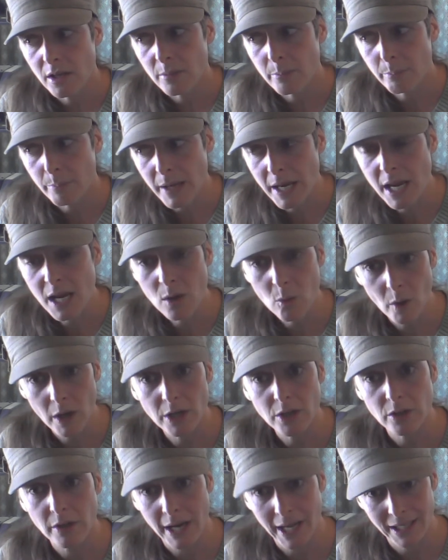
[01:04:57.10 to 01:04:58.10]
being where
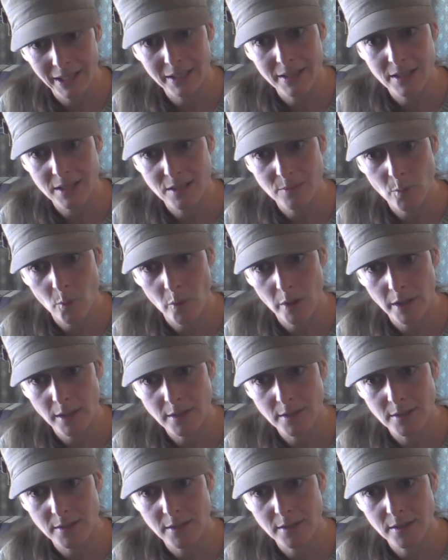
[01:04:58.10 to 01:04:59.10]
you're at at this
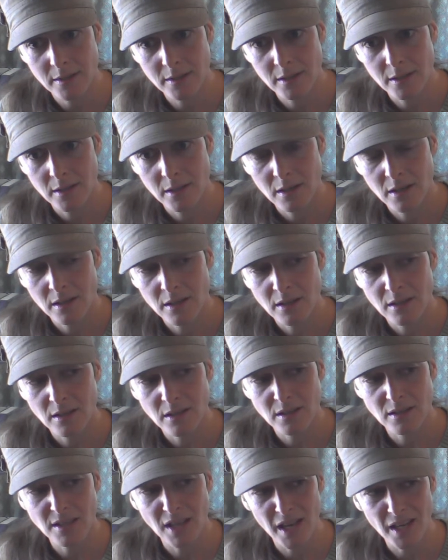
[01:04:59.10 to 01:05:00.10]
point
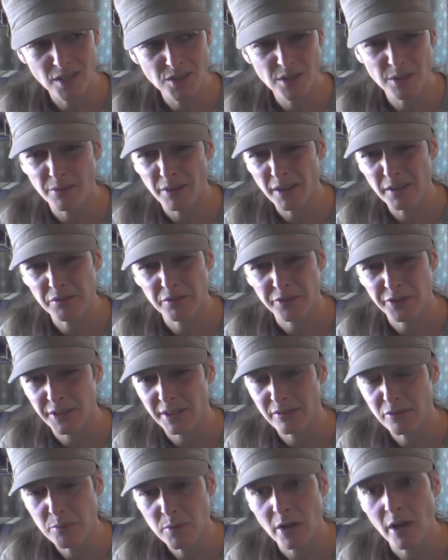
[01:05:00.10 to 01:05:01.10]
is actually very
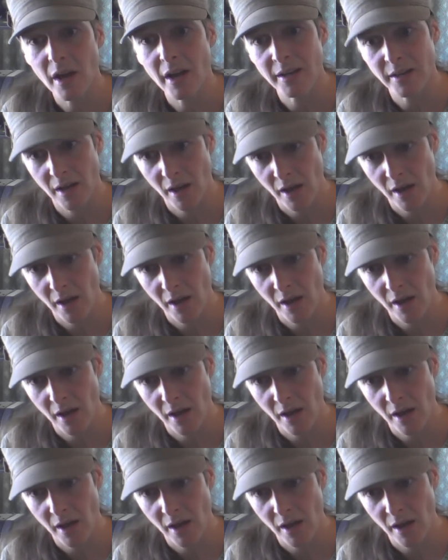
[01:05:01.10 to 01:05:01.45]
forgivable and